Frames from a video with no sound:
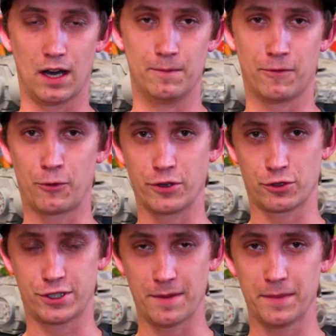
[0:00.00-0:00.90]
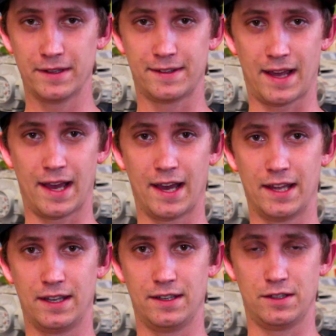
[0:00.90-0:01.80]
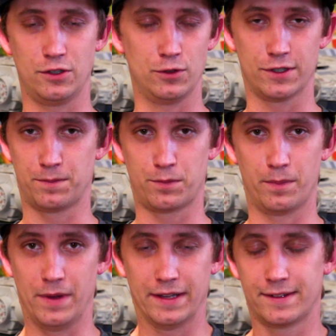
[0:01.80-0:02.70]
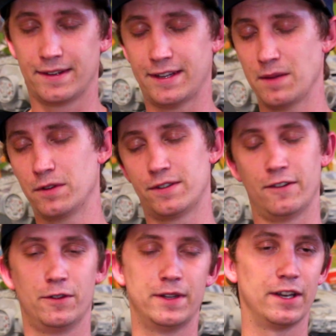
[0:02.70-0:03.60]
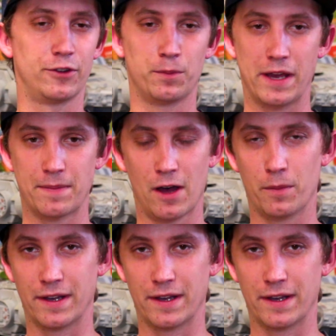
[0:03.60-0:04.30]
for your shipments, and it's the same as if you did it through PayPal.